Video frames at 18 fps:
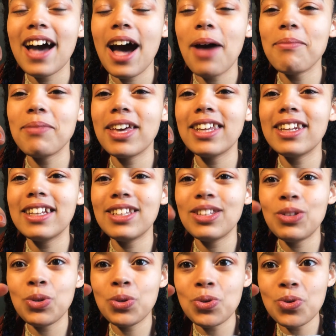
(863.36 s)
I'm
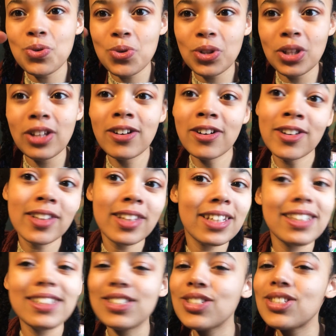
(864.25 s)
getting to
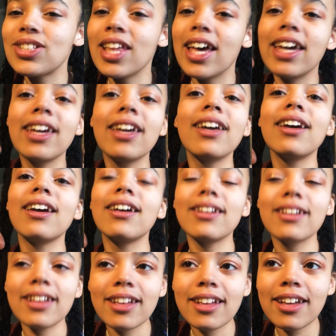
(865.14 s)
literally just
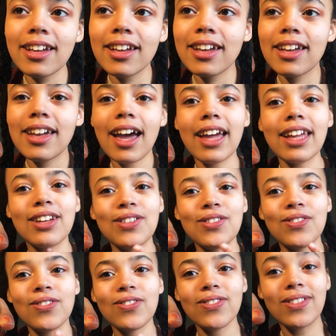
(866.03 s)
kind
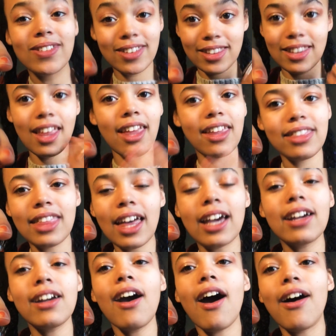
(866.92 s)
of take
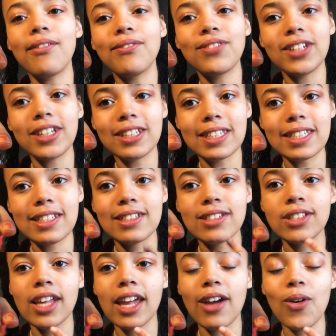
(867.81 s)
that
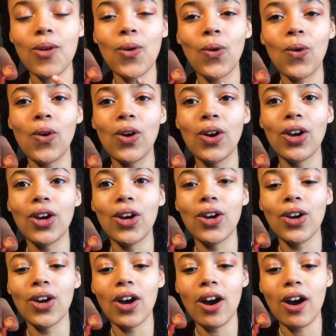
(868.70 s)
confidence
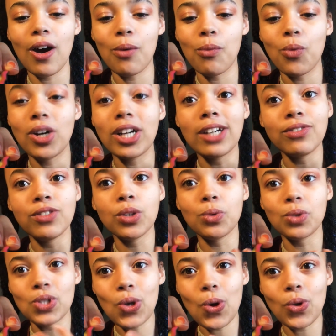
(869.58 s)
or whatever
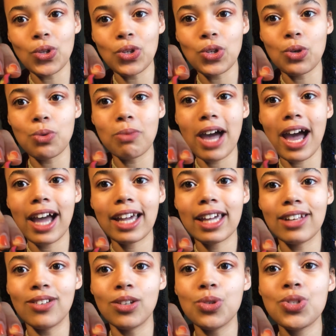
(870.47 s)
was holding you back
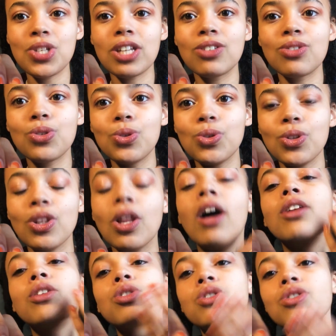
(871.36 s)
and use it to
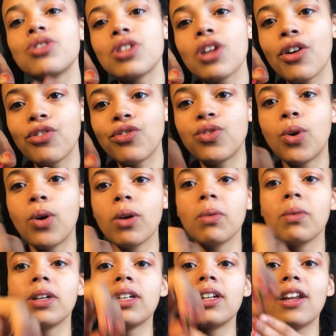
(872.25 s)
launch yourself
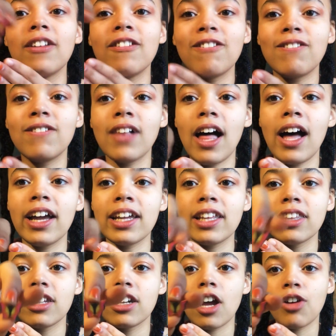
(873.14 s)
forward and fly
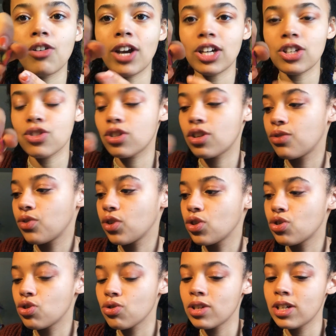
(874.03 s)
in the direction of your
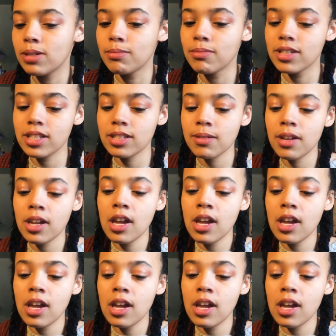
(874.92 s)
dreams.